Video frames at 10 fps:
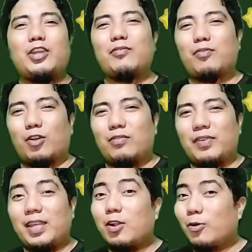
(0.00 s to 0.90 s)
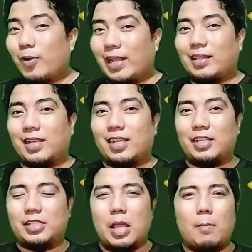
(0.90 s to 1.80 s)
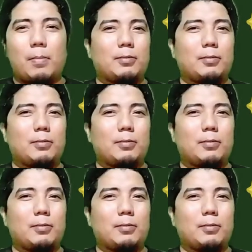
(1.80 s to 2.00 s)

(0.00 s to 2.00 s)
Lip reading: involving rectangles.